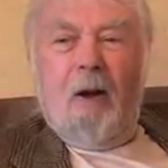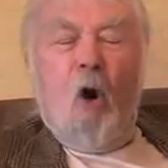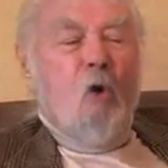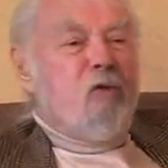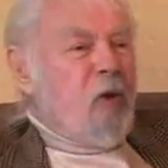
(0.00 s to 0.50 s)

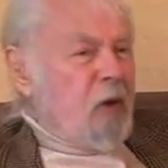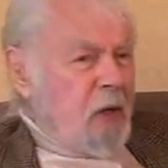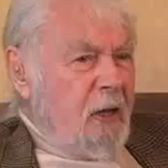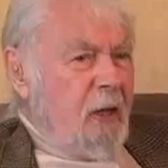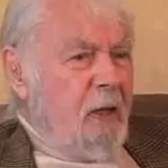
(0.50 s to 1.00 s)

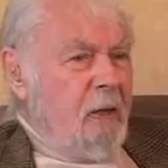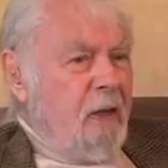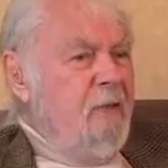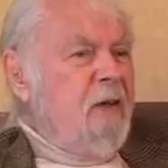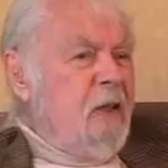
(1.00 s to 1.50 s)
overtly
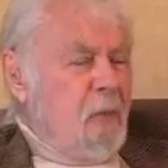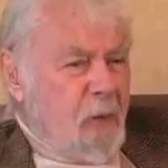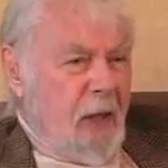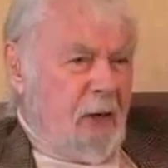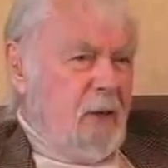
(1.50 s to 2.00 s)
leaving the
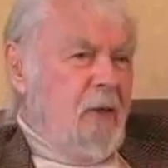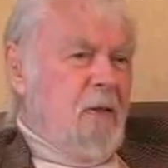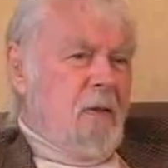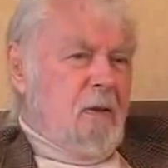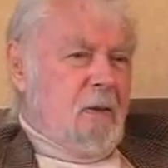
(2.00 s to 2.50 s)
planet.
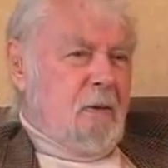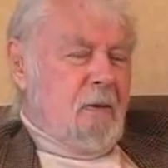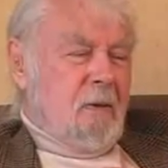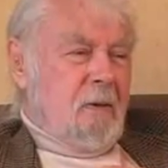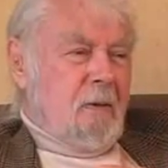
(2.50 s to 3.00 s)

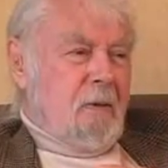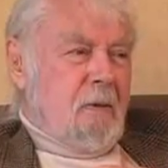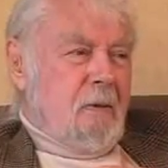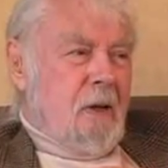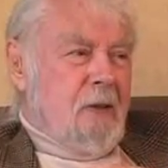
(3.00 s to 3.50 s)

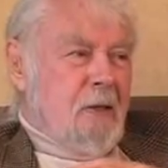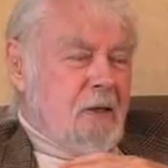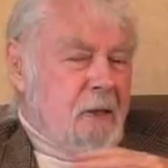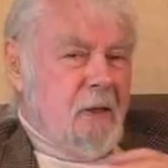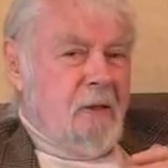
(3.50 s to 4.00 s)
As I
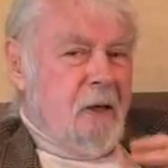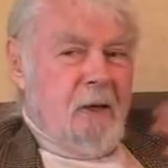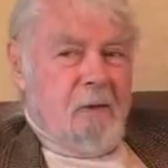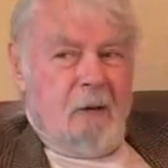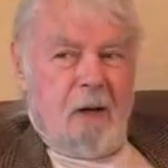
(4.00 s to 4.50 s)
said,
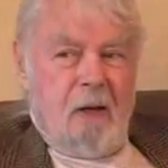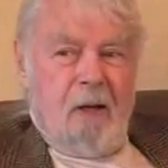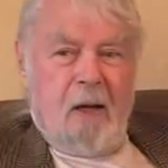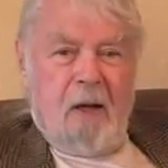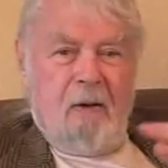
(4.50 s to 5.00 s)
Zechariah
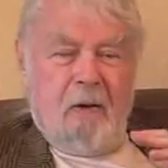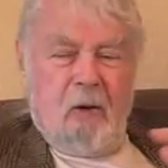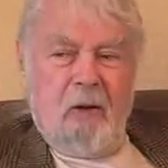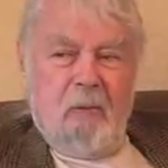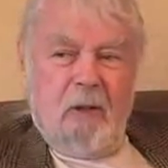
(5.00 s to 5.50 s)
and I are in
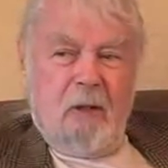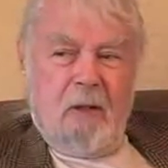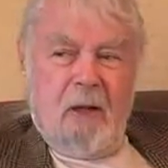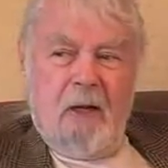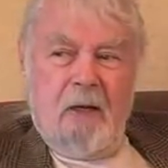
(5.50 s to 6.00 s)
agreement
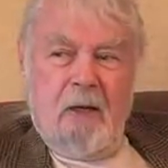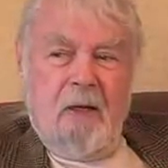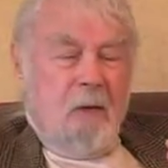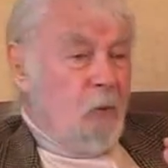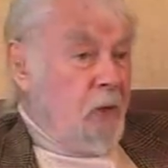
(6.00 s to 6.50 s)
that they
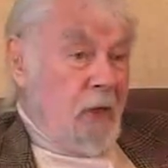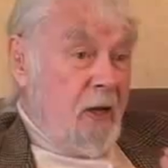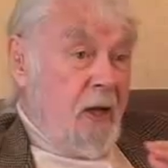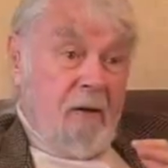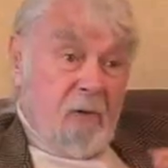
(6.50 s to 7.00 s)
didn't
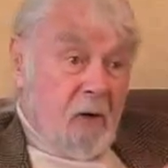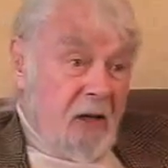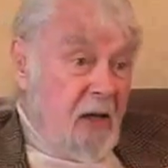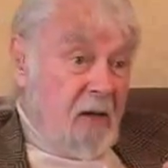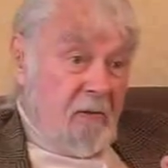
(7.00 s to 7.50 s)
really ever
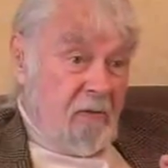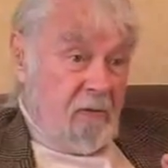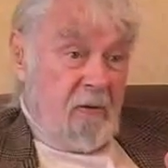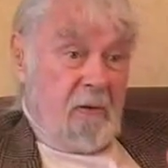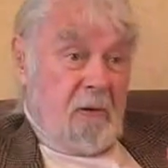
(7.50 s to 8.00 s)
leave.
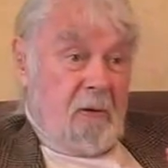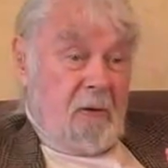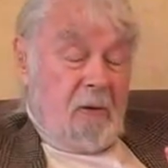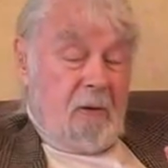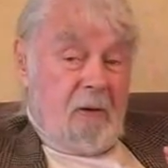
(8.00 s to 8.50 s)

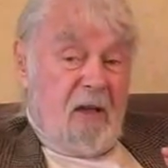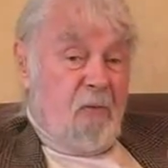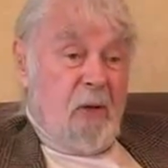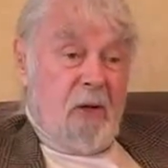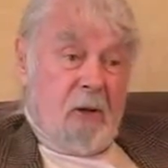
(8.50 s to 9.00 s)

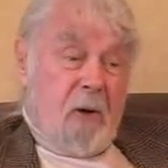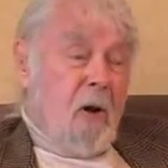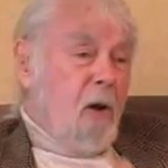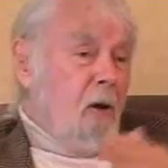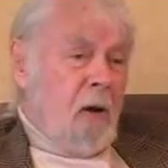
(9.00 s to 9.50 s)
They've been here
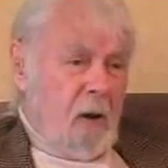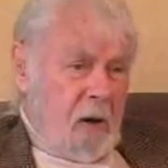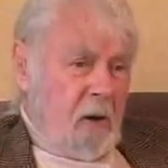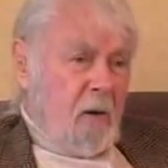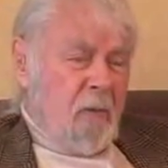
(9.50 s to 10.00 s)
all
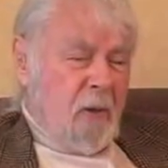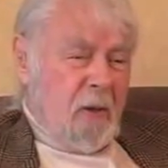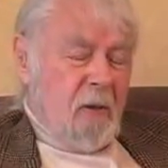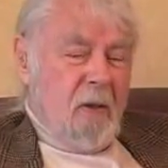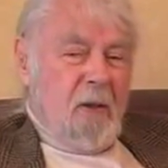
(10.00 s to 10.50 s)
along,
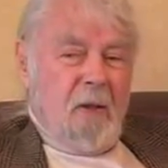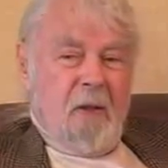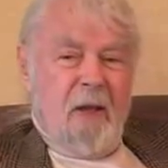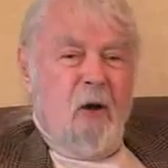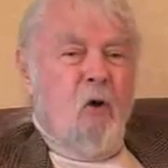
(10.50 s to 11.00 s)
but
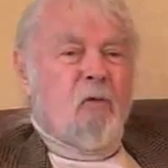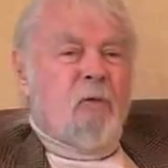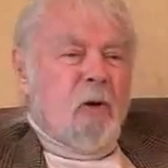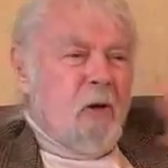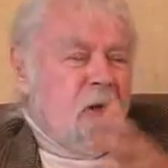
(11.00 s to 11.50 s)
they
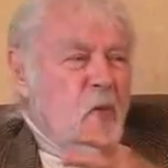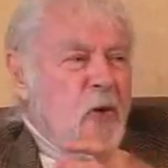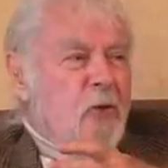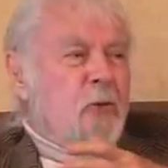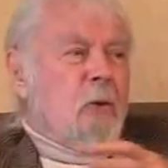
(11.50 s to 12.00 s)
overtly
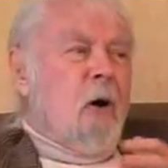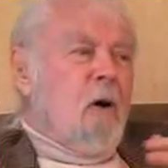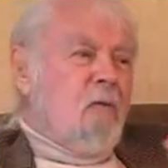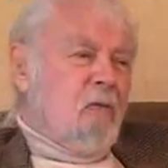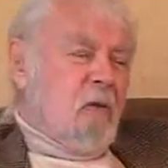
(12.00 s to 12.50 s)

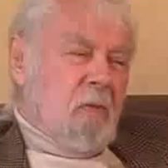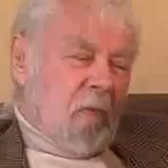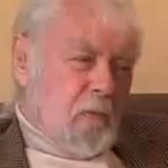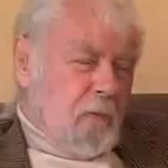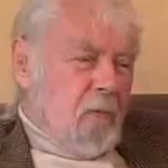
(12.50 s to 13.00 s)
withdraw from